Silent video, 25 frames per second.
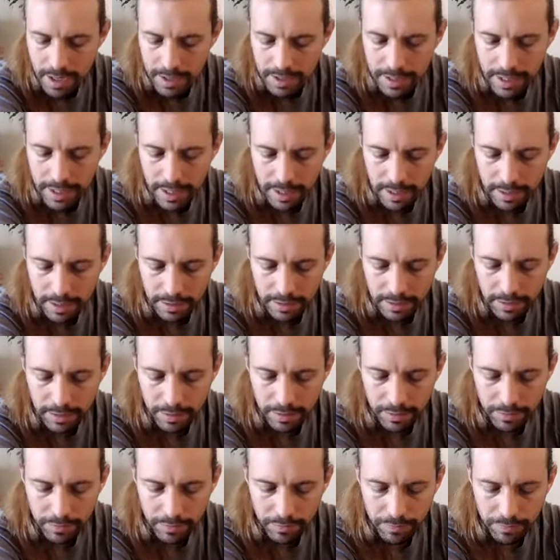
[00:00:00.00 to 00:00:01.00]
take a
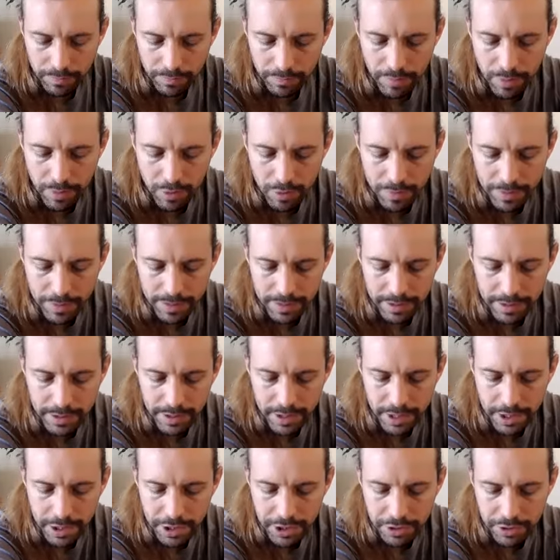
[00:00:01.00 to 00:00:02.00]
little moment to
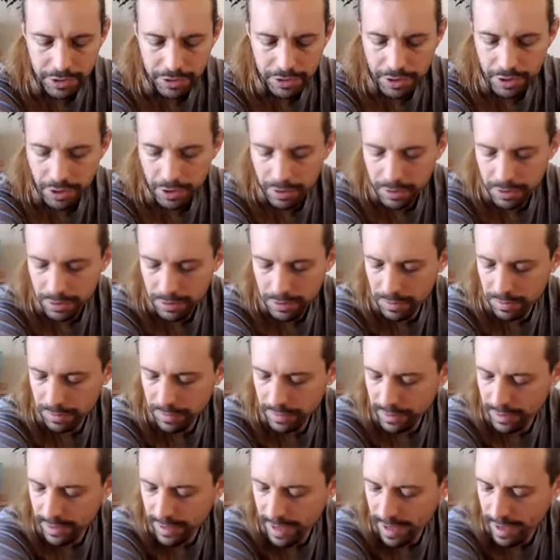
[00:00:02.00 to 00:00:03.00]
touch your toes. We
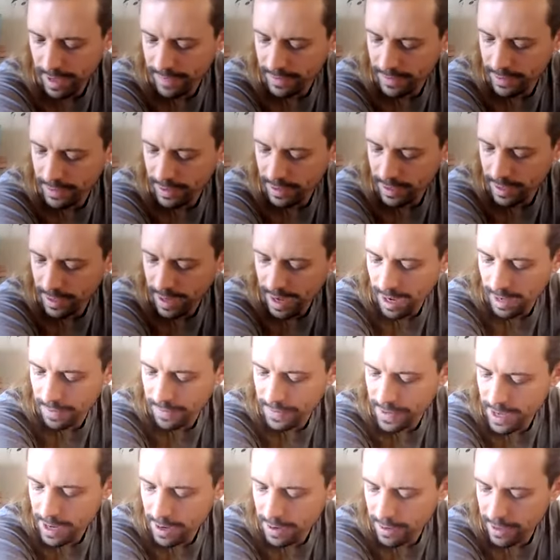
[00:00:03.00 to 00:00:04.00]
really haven't
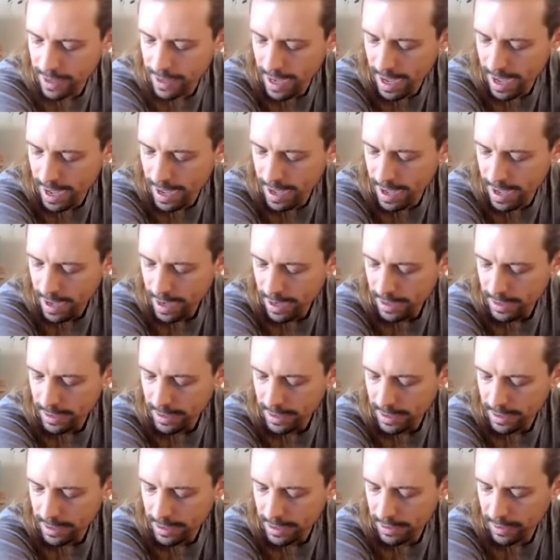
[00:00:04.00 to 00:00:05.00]
gone there yet.
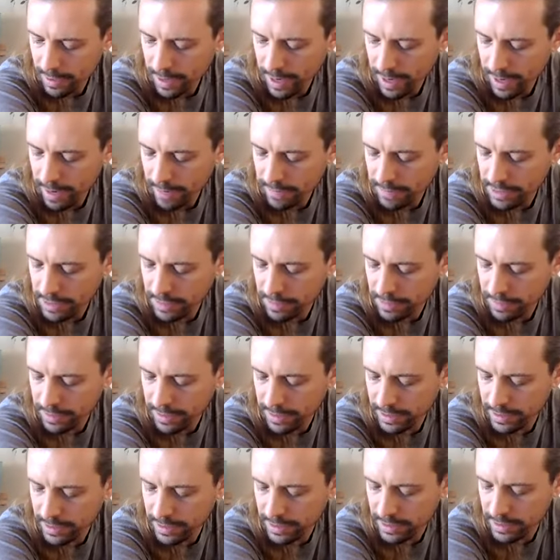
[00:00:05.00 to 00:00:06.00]
You did your half
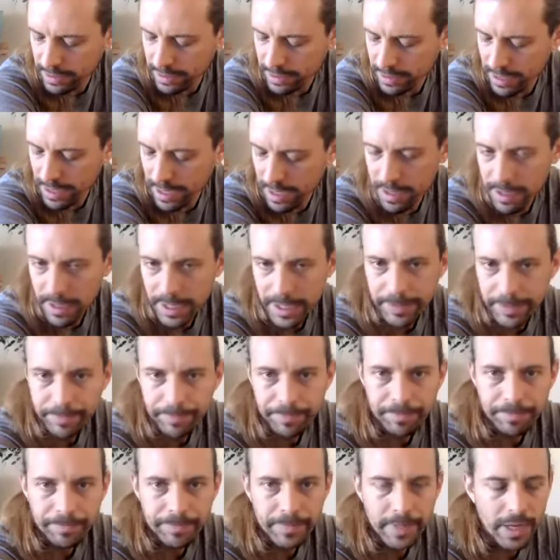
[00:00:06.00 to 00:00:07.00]
splits instead
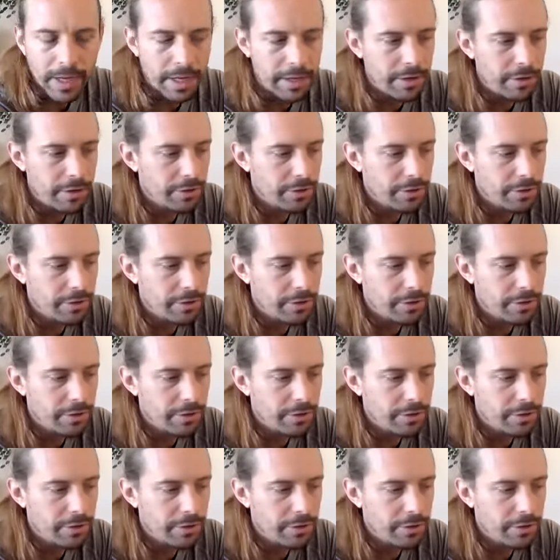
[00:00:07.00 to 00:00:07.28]
and